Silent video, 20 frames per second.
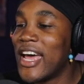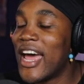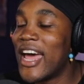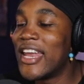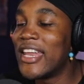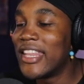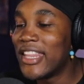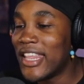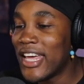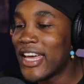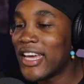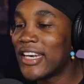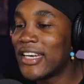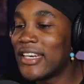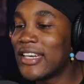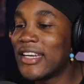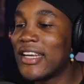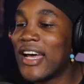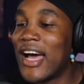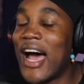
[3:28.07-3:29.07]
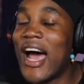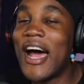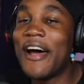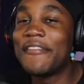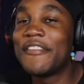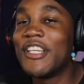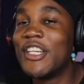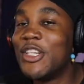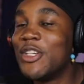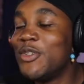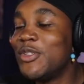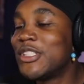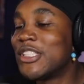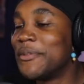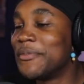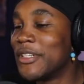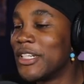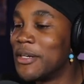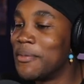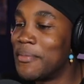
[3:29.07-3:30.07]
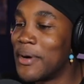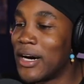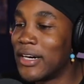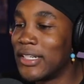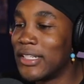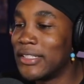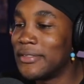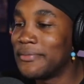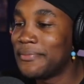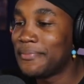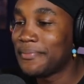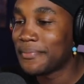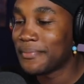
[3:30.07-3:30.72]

And then I have to do something about it.